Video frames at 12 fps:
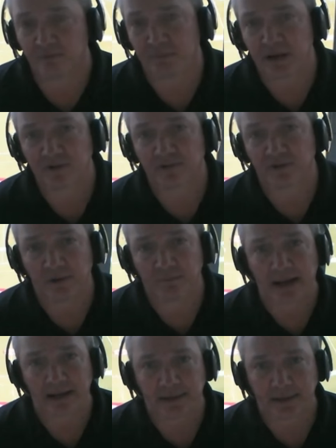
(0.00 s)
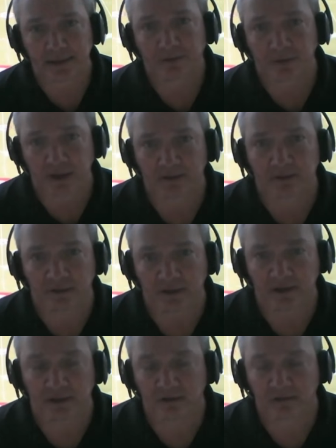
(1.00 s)
But I did think
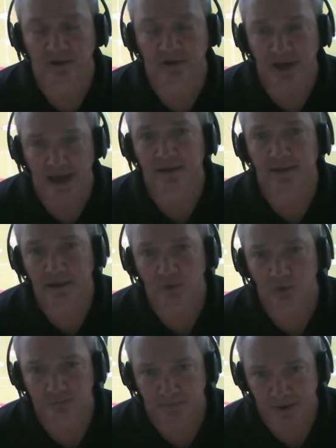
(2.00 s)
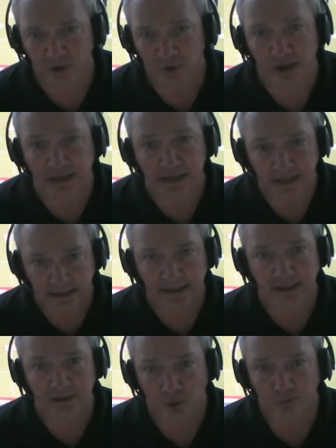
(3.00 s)
the tackling was better and
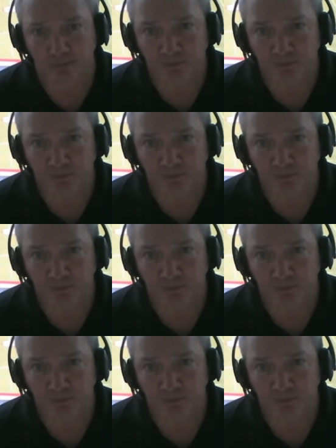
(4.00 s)
cleaner.